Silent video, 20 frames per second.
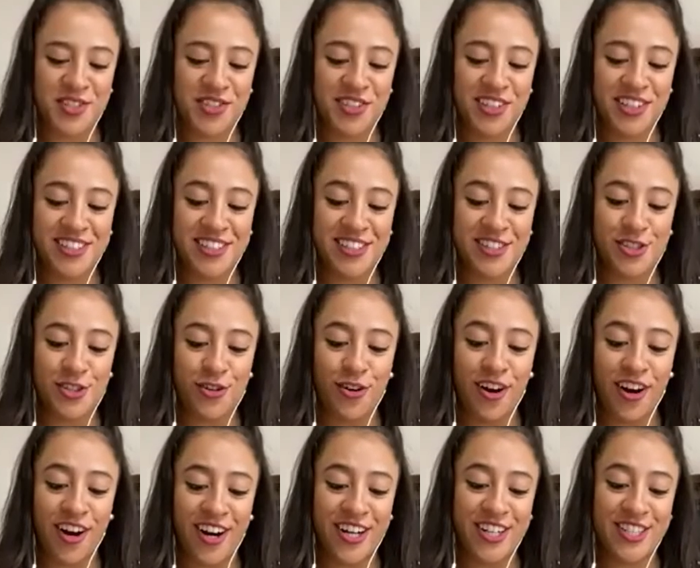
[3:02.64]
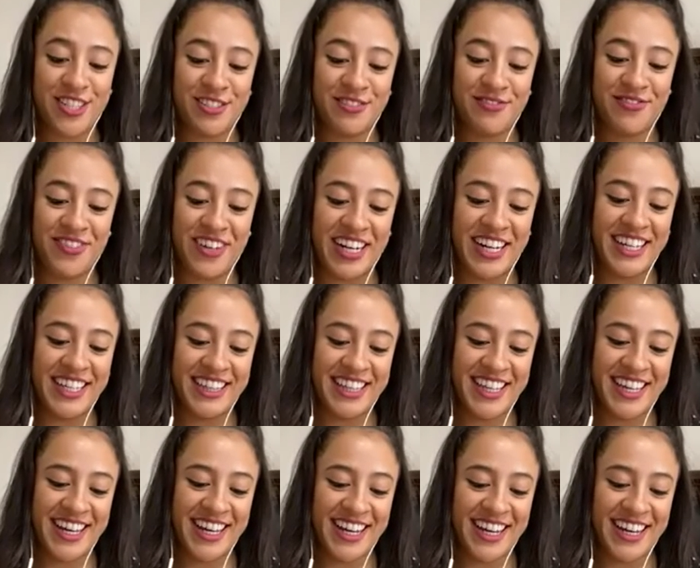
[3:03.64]
because it's so hard to find
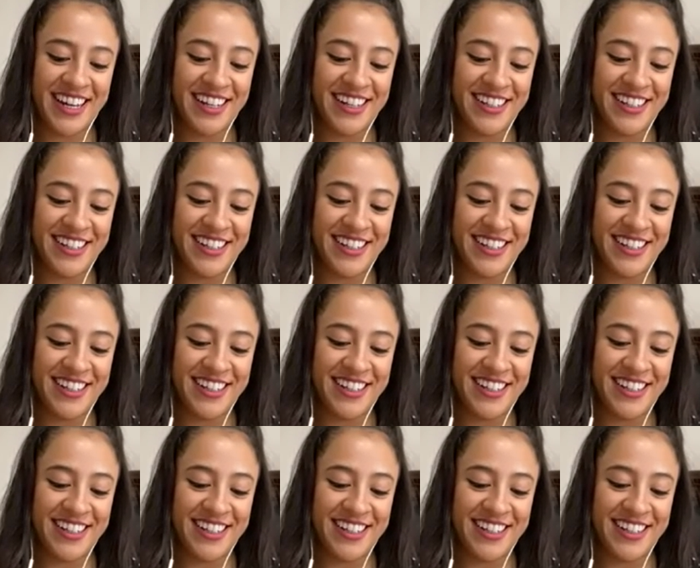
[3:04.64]
that.